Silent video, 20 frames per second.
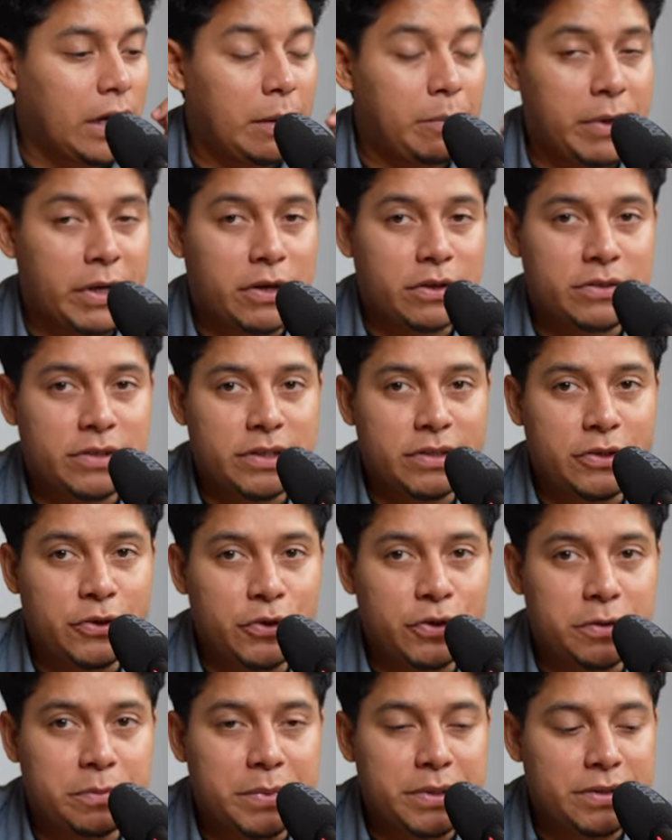And because it's U
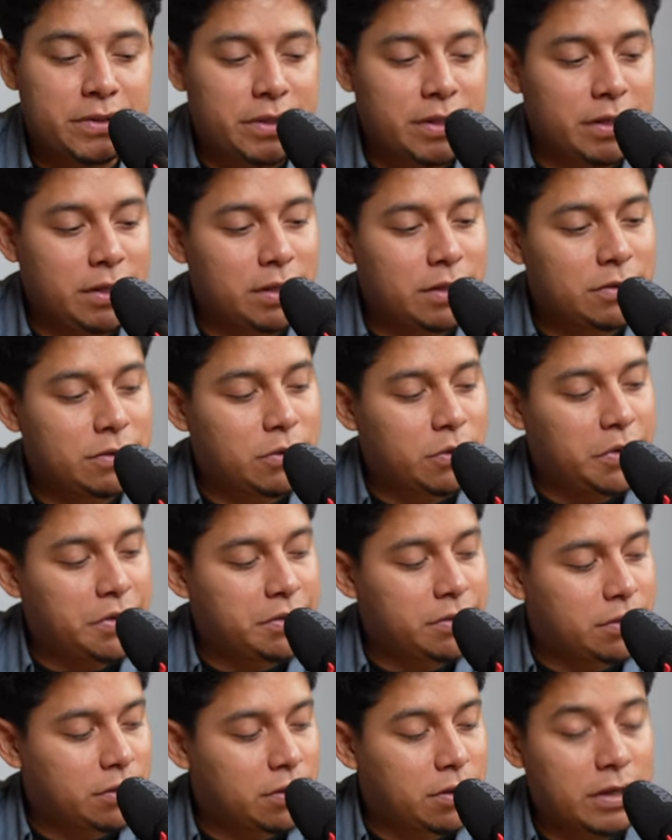S B C, it's so
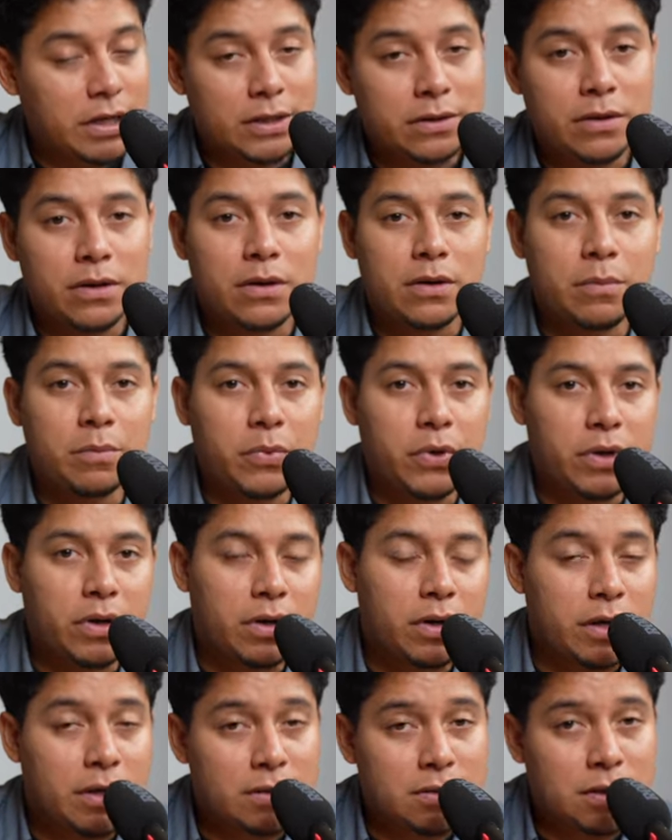easy to connect to the
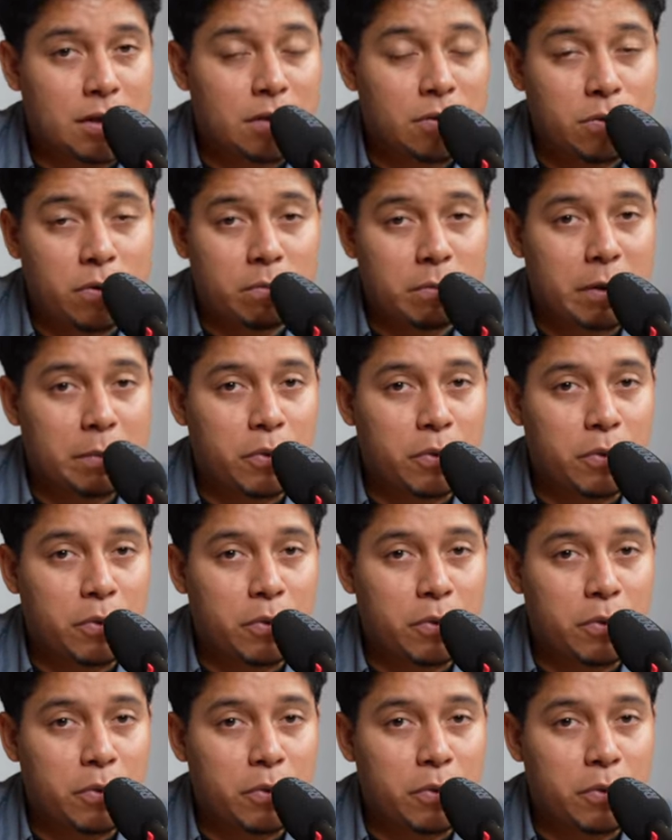computer and start doing my